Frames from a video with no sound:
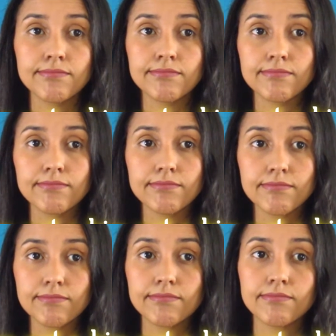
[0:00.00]
know,
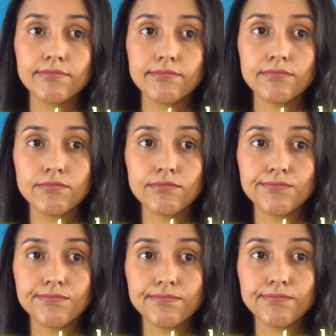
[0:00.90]
they are not interesting.
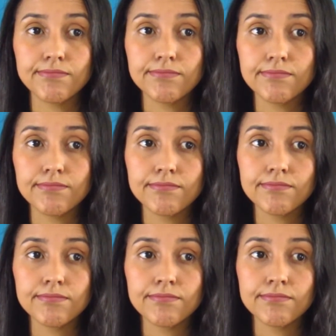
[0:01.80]
And
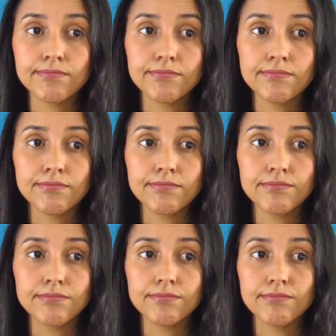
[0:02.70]
I
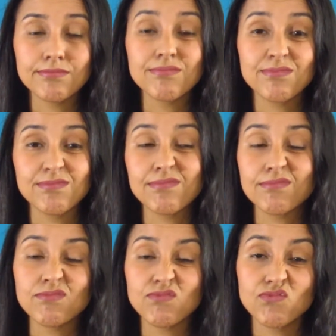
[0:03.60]
absolutely
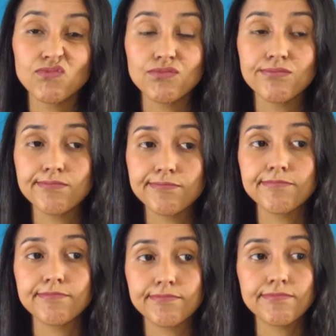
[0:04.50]
hate
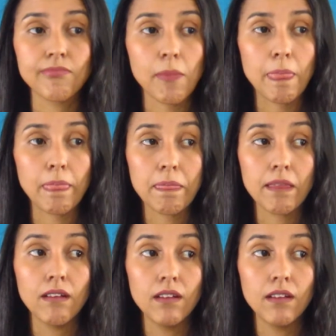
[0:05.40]
waking up early.